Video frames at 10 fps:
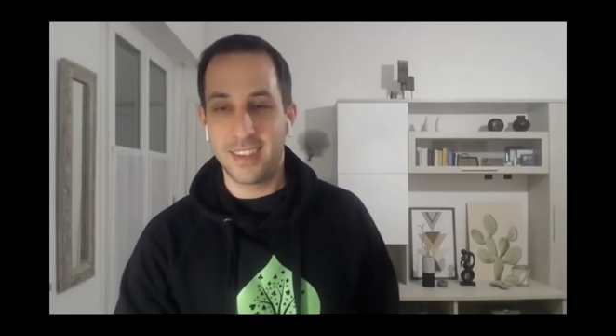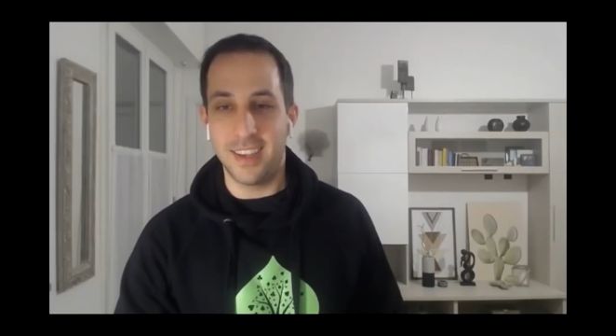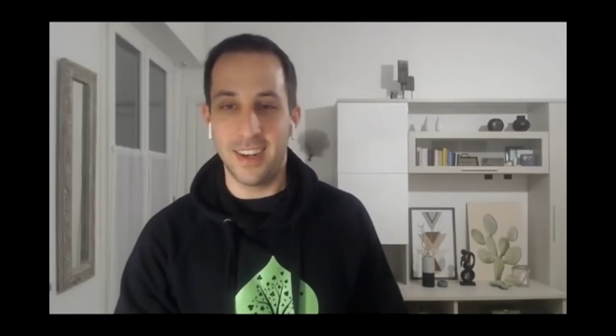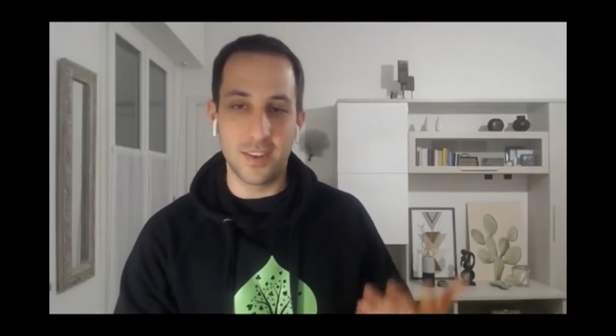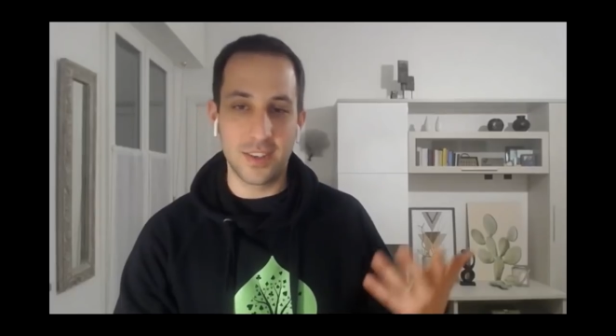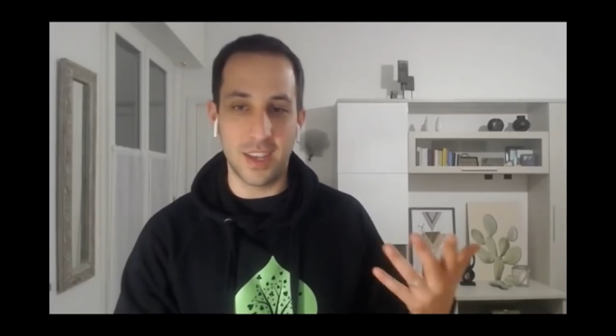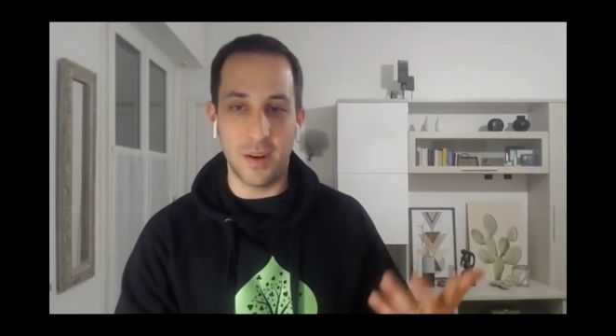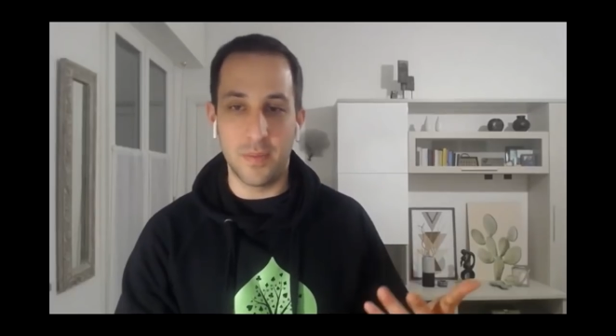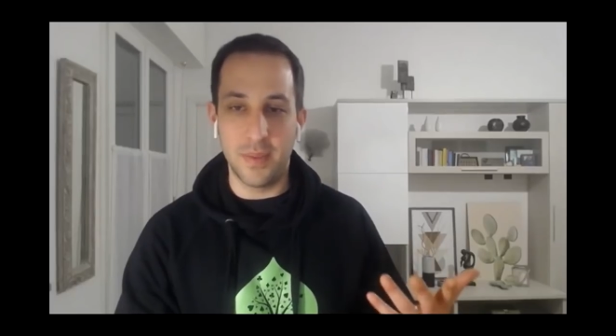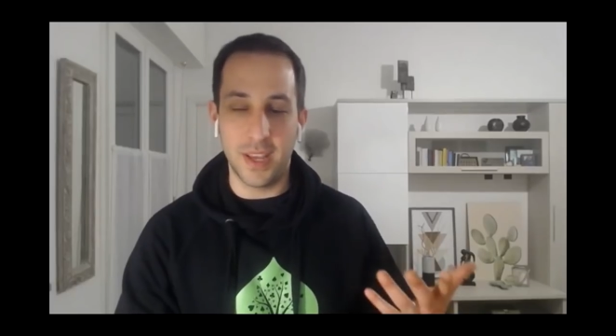you know, it's kind
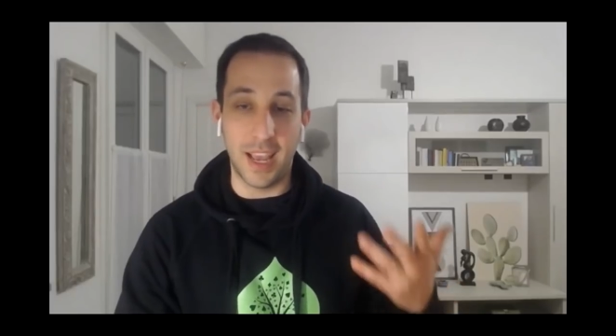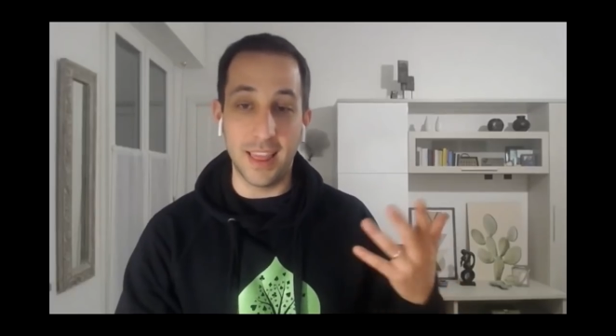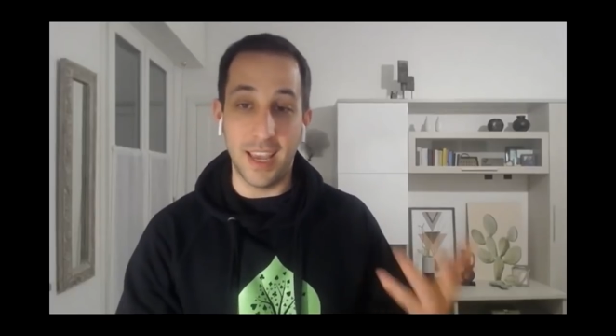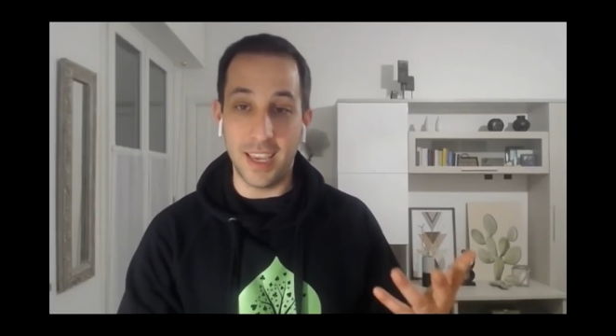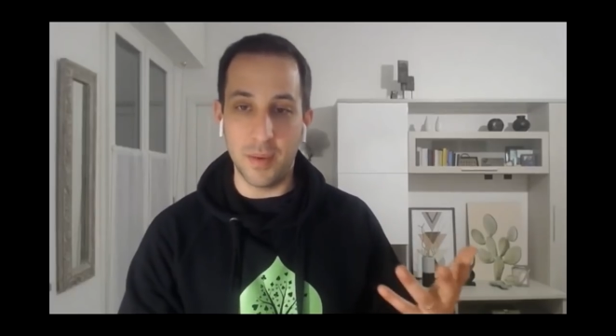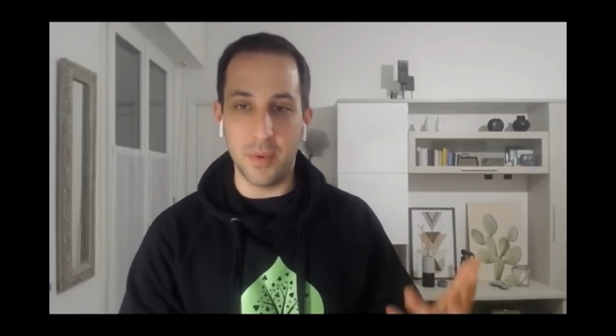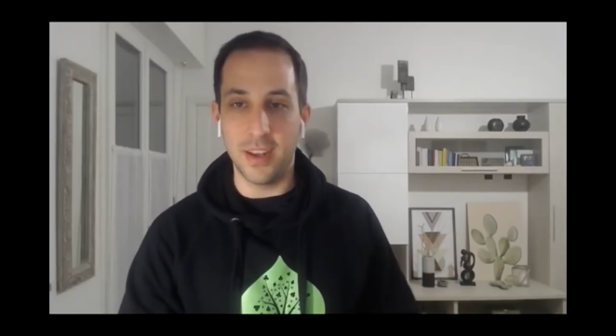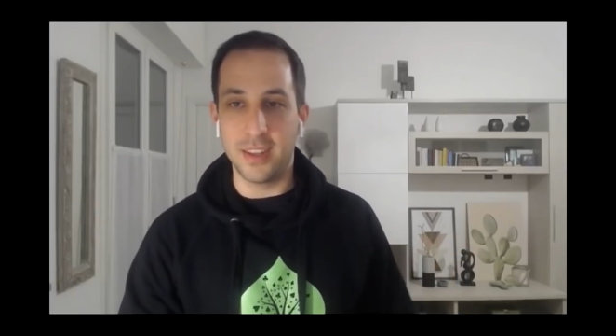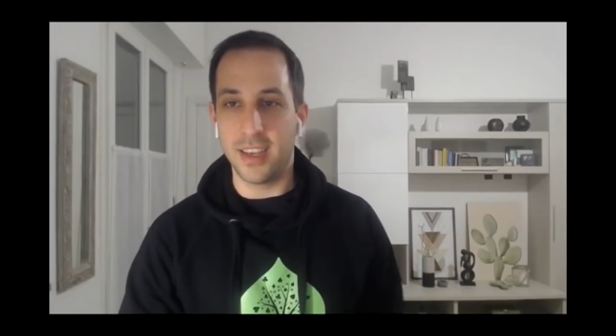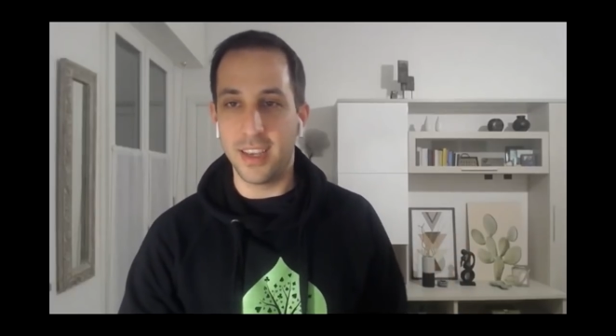of like, I like it, but
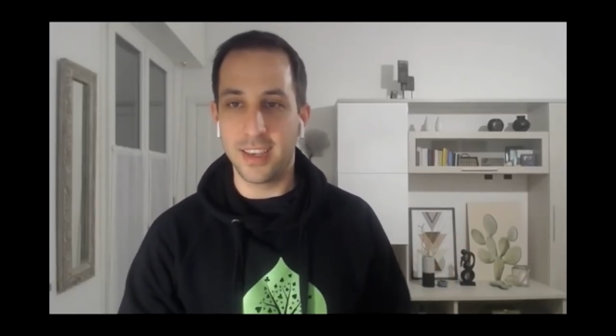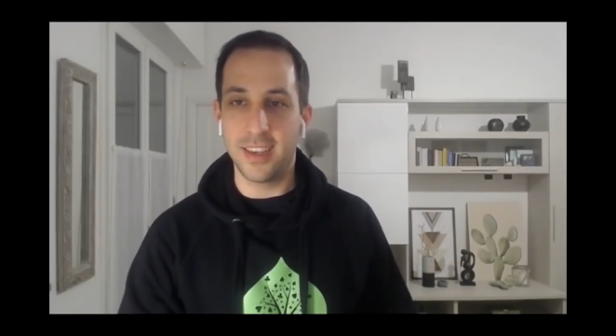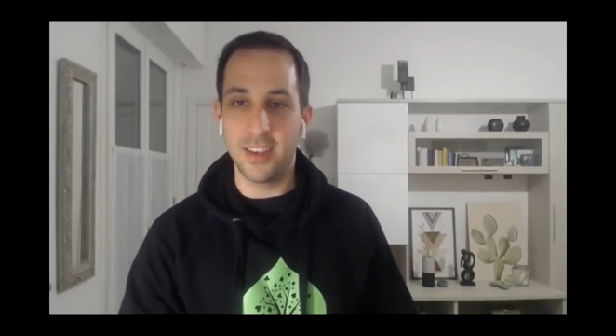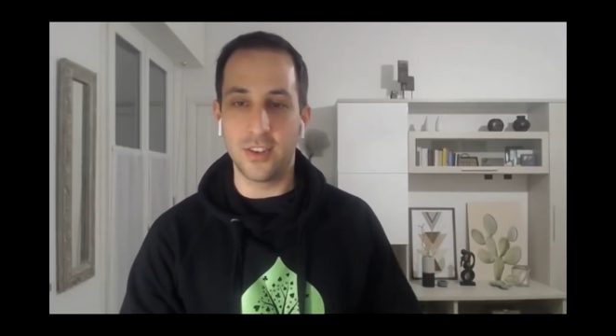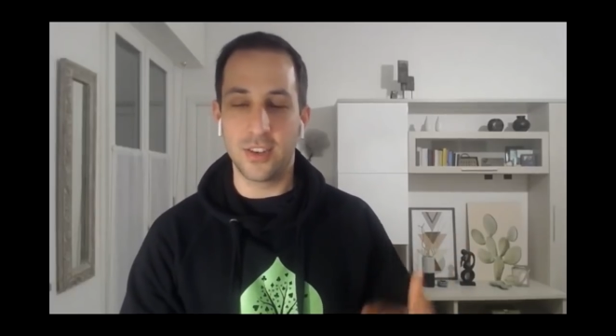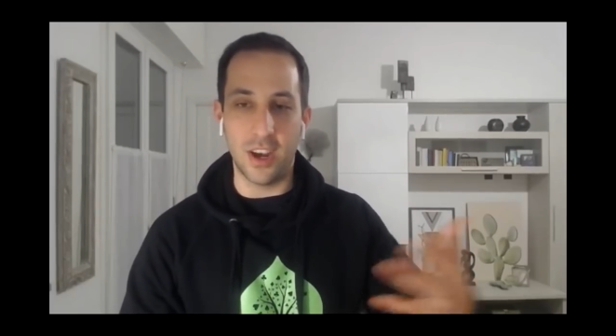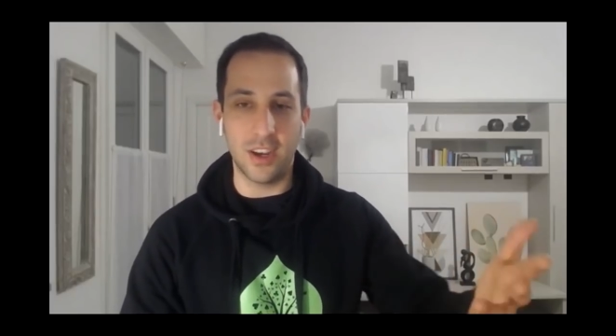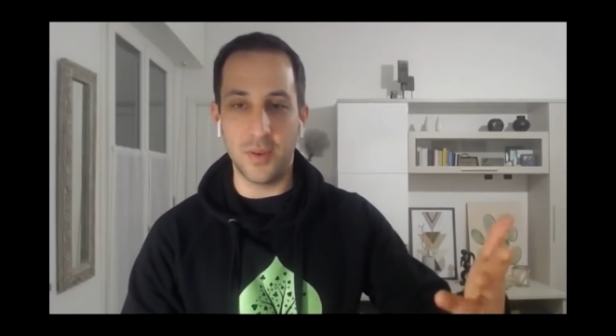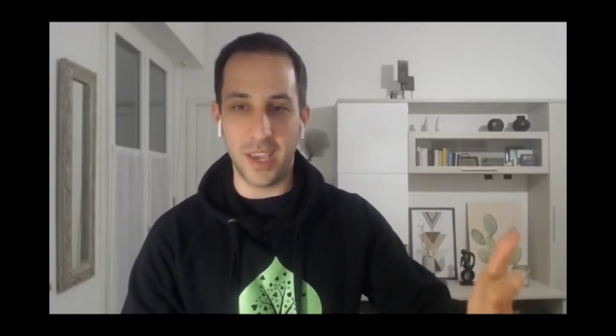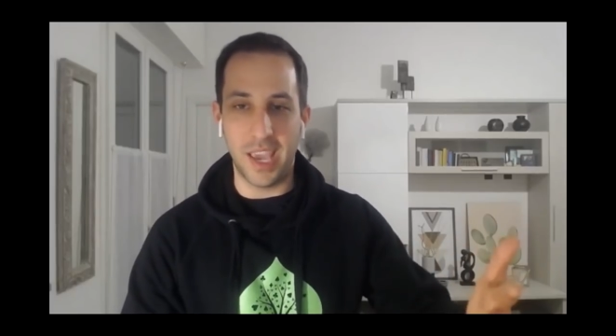it's like you're just talking
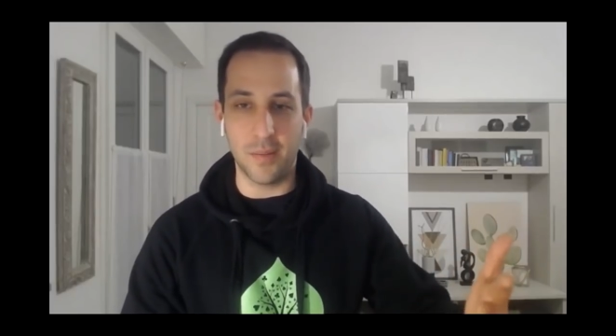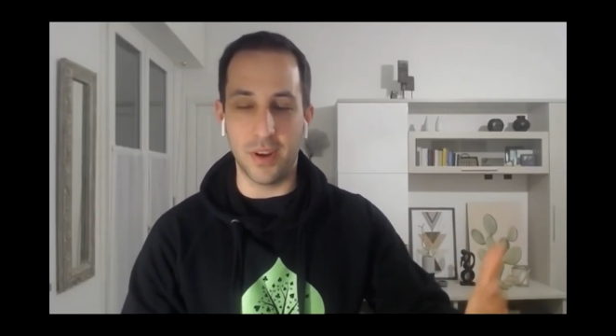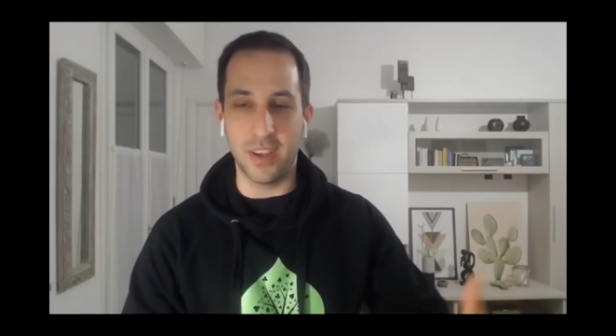to a camera.